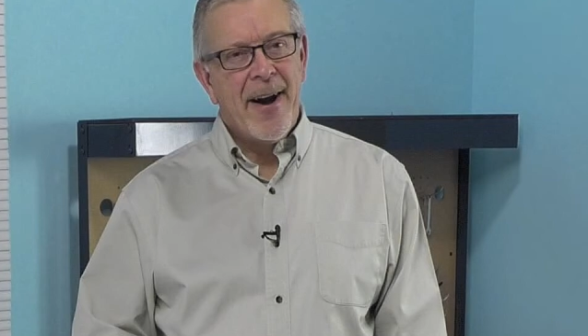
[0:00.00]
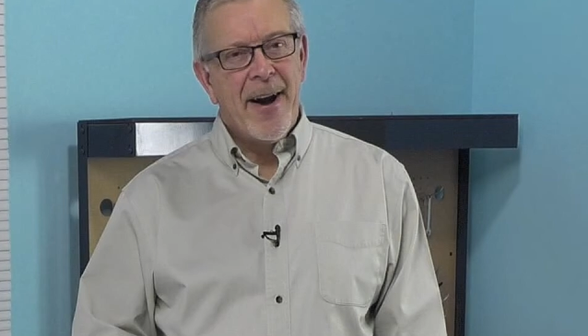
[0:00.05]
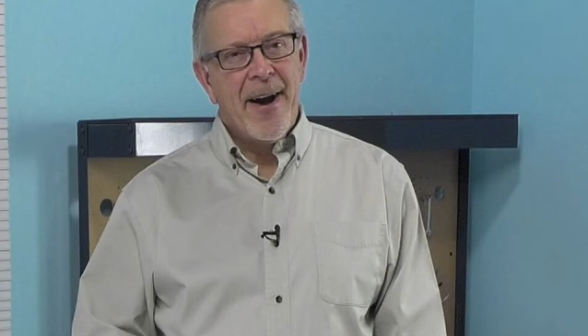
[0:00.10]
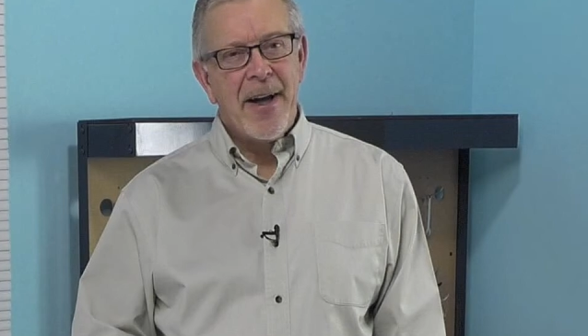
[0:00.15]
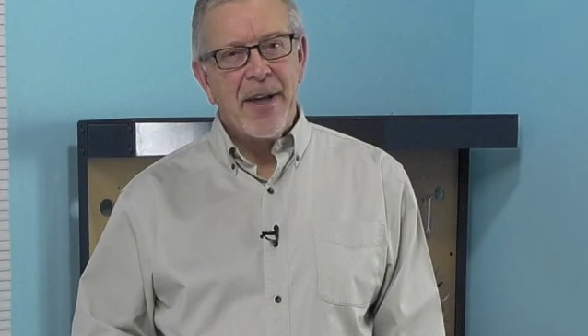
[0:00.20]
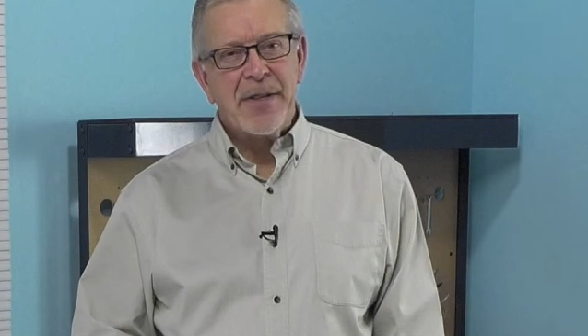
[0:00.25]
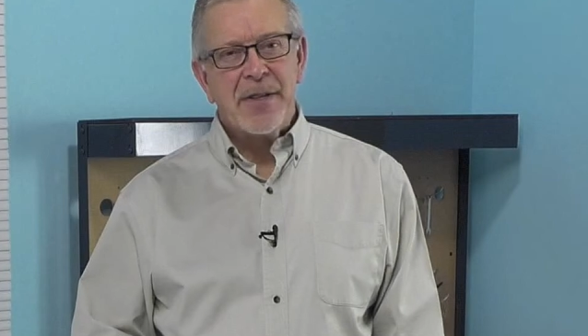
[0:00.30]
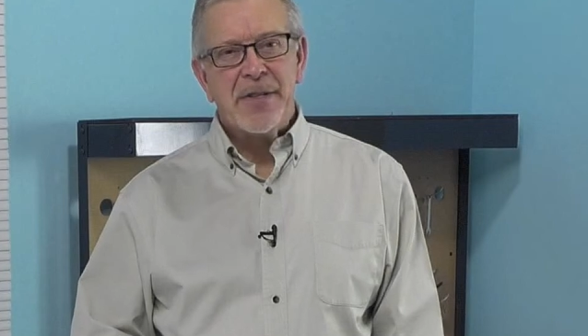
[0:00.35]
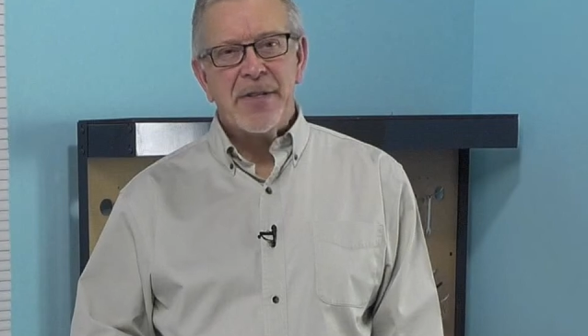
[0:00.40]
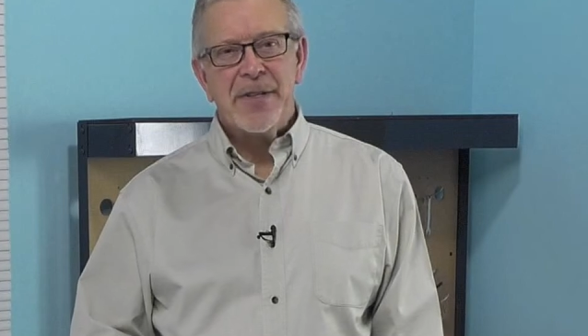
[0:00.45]

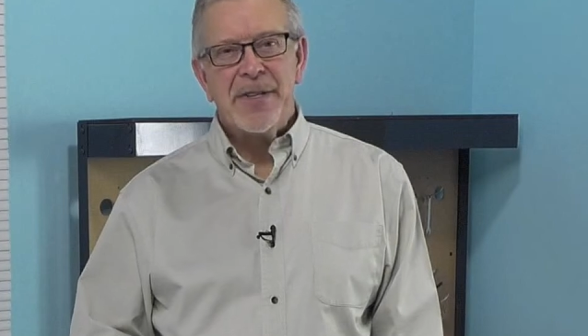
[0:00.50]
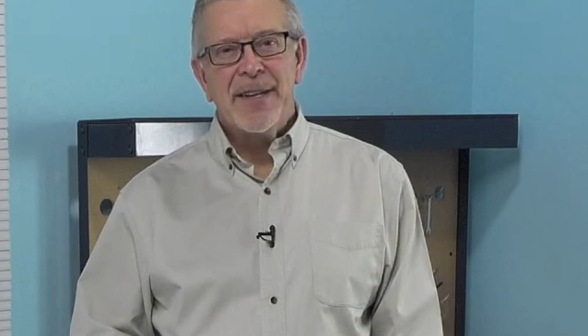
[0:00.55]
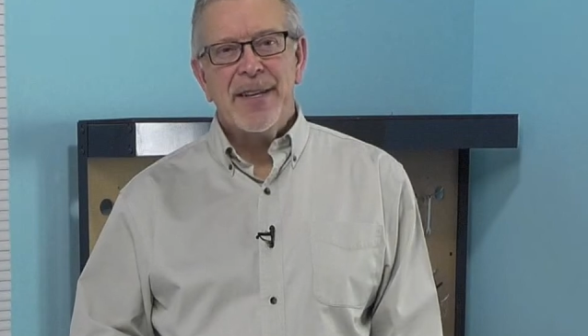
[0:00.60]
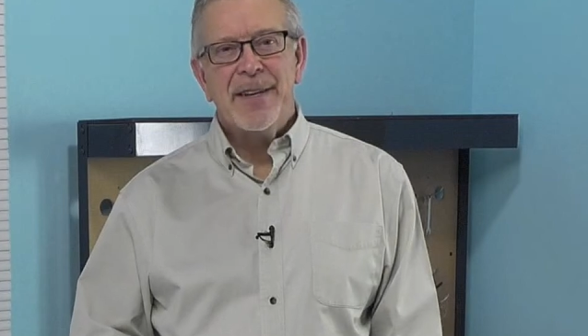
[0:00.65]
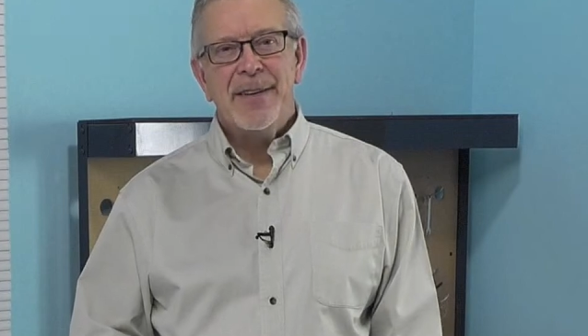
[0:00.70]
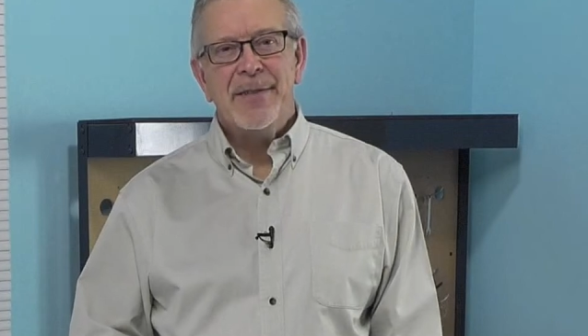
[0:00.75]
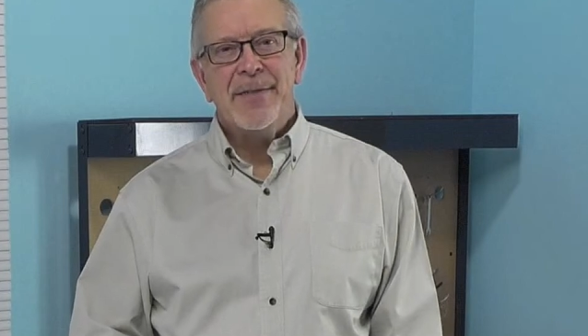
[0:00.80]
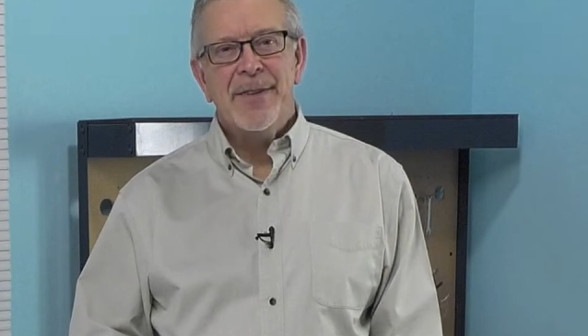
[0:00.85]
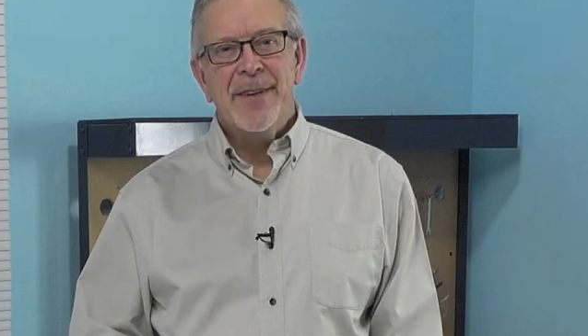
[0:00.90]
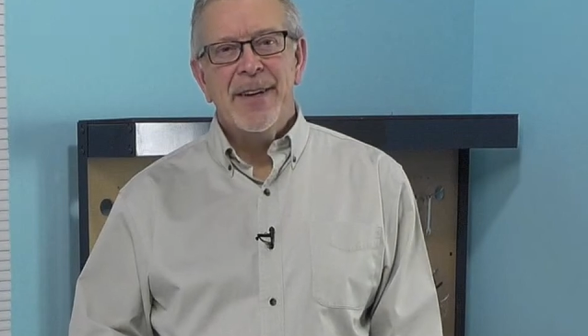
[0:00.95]
Hi, it's
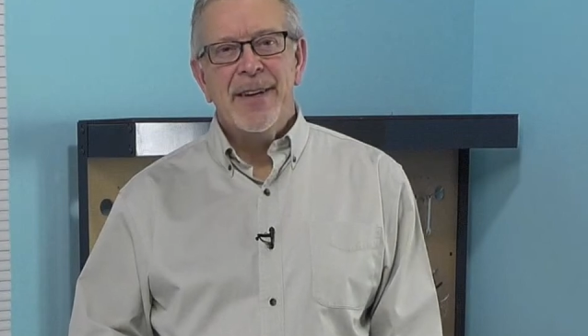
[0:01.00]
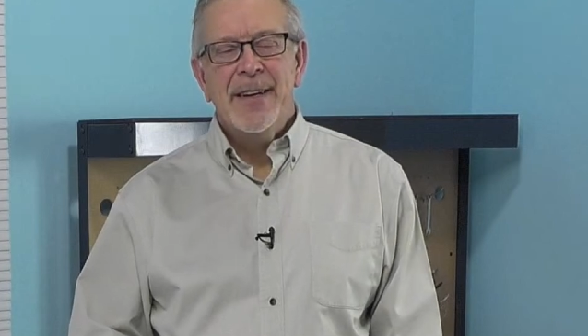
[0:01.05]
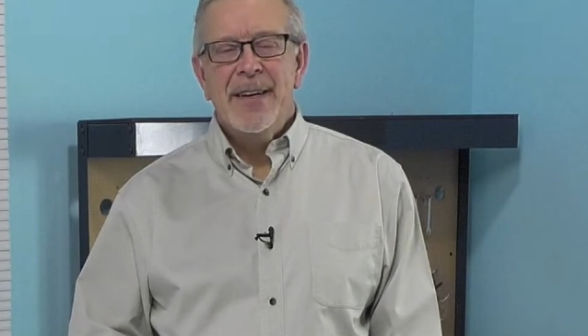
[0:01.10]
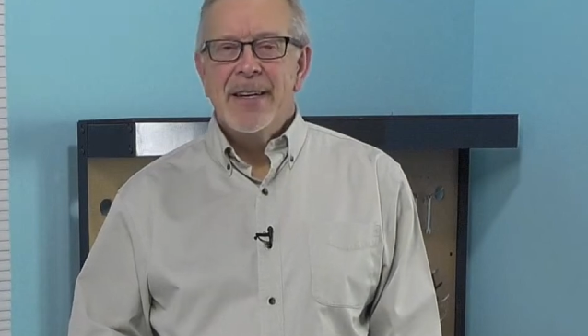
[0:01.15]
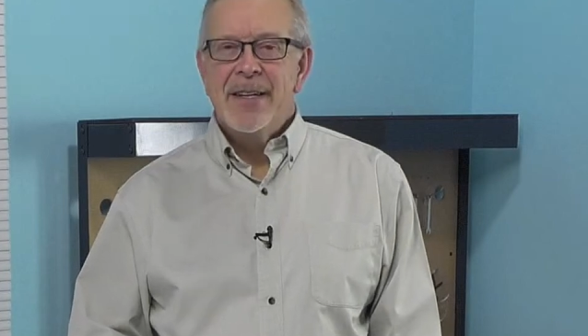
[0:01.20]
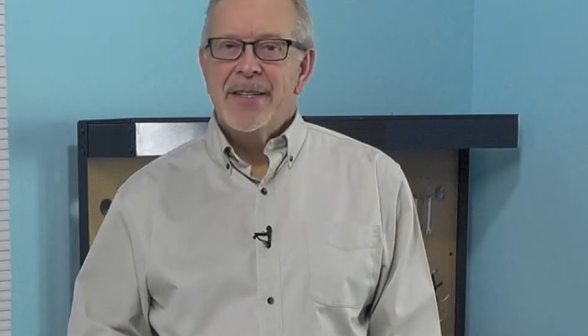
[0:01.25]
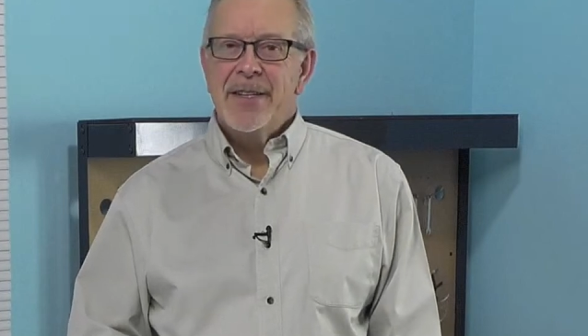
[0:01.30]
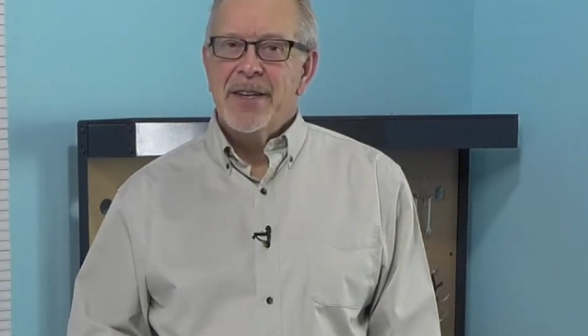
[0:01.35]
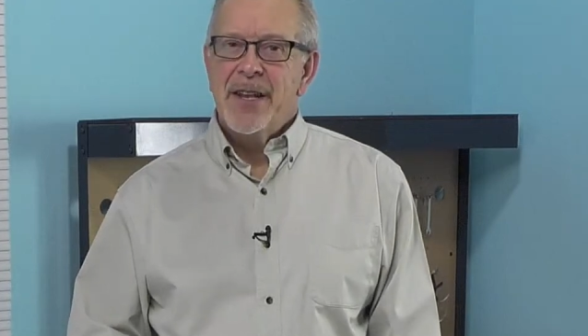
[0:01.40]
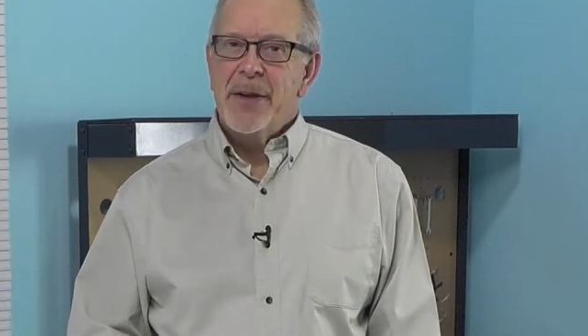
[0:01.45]
Steve.
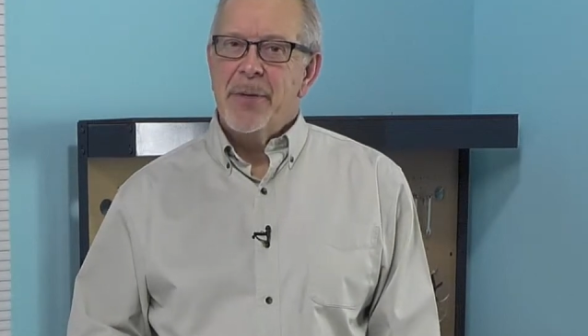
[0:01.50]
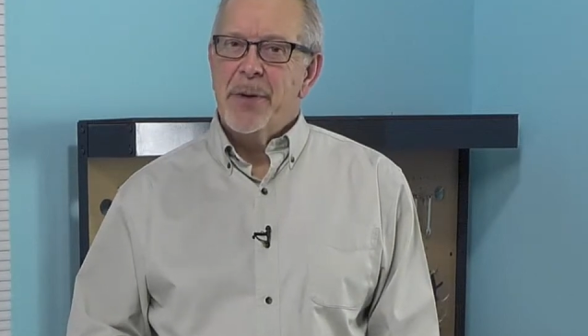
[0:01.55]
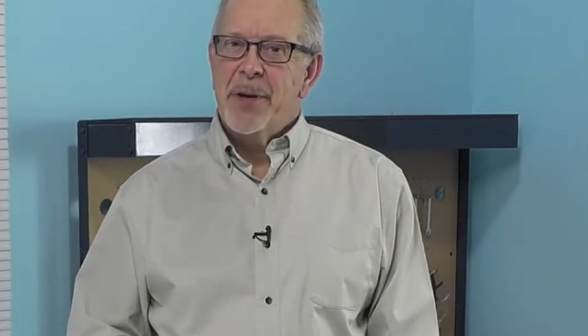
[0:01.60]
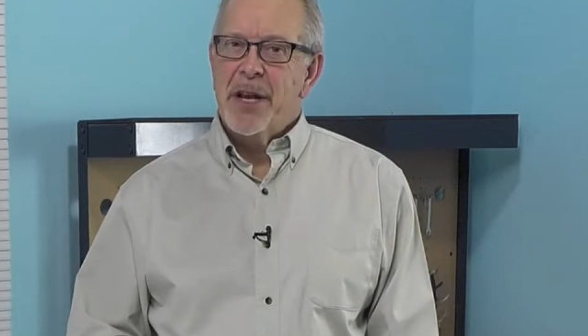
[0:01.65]
Today